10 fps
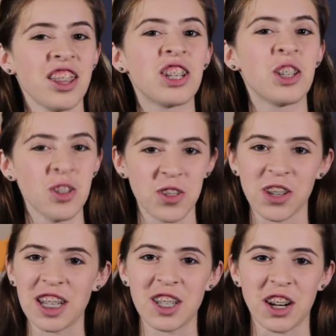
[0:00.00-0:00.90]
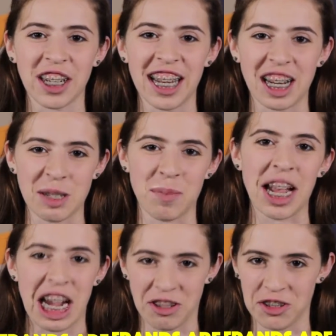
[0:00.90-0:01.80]
The 2 strands are connected
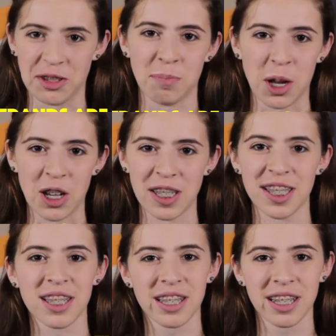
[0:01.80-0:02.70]
by hydrogen bonds.